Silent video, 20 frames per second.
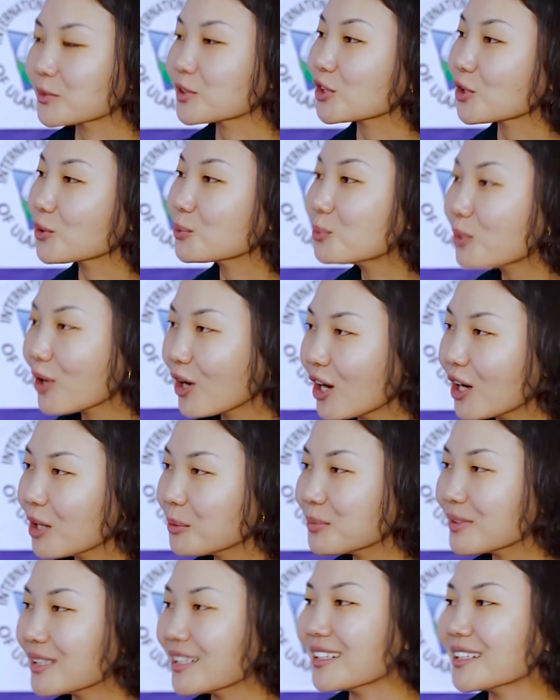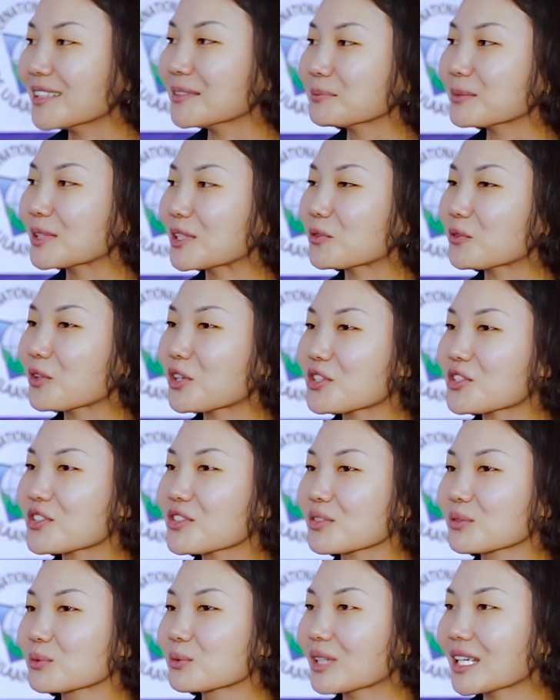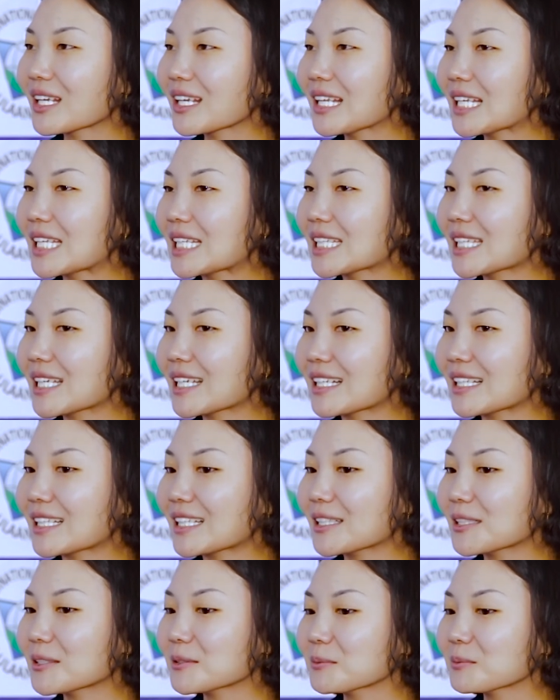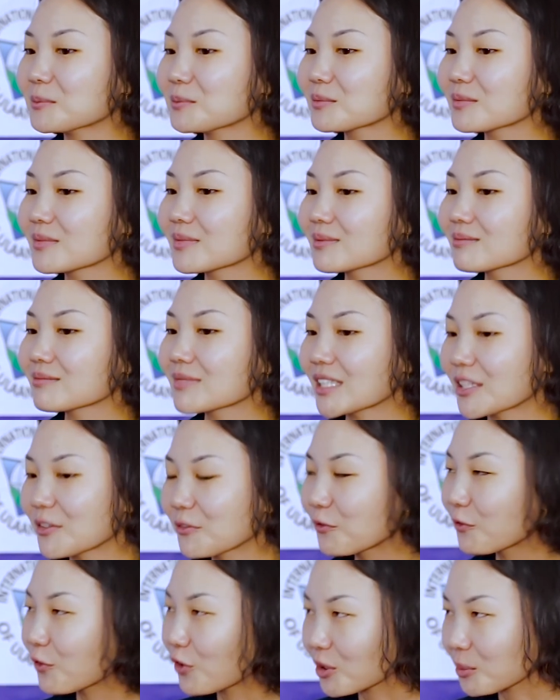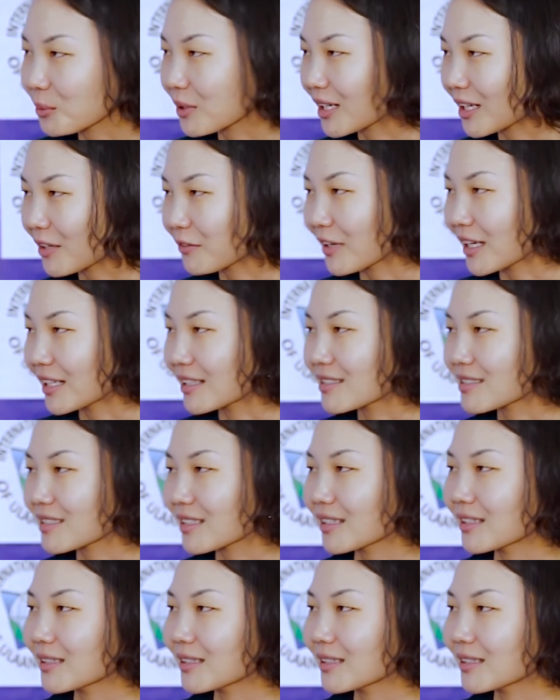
So Bob, it was really informative and